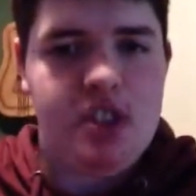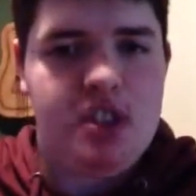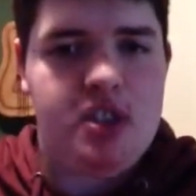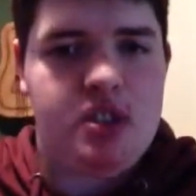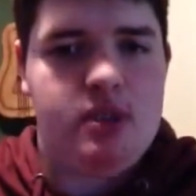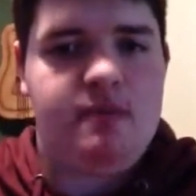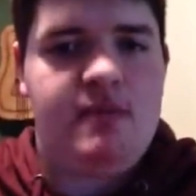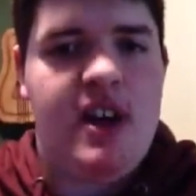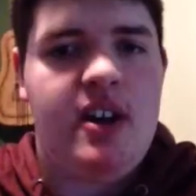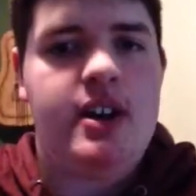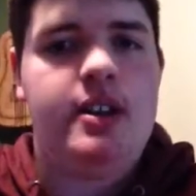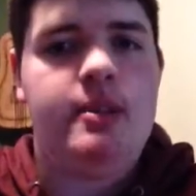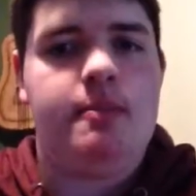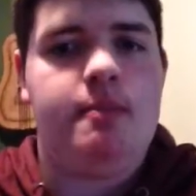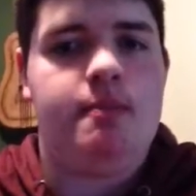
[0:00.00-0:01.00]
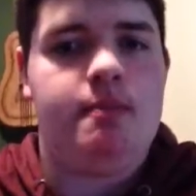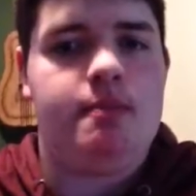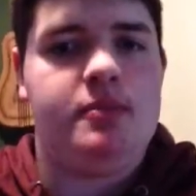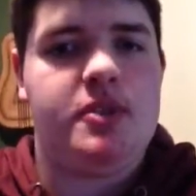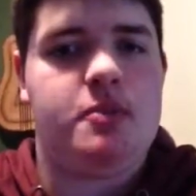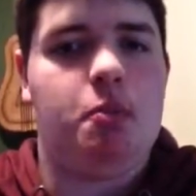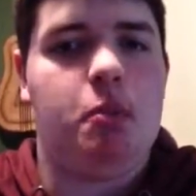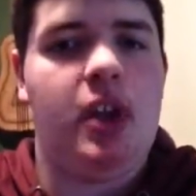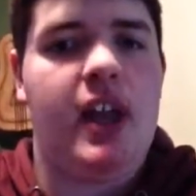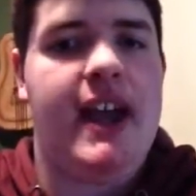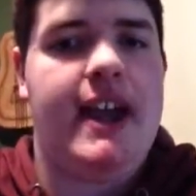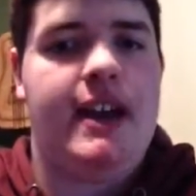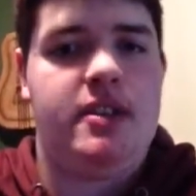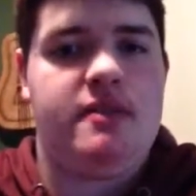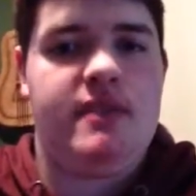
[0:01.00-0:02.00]
she's just very just
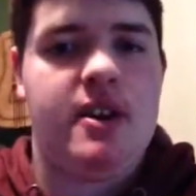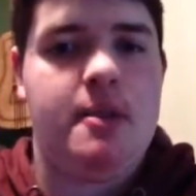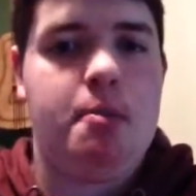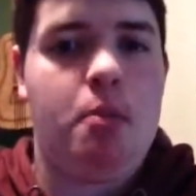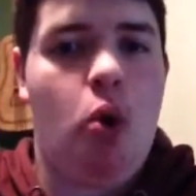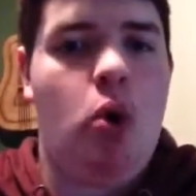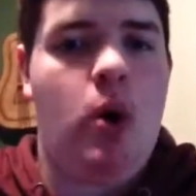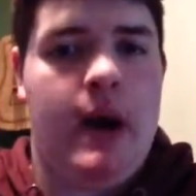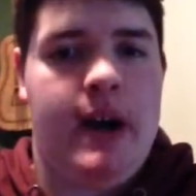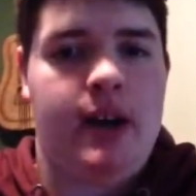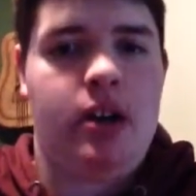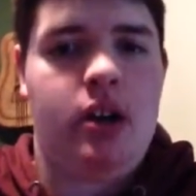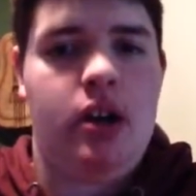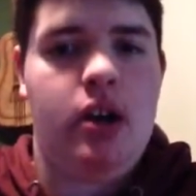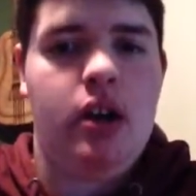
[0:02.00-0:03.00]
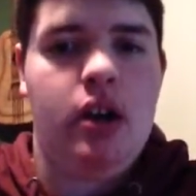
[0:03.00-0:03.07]
bland, very boring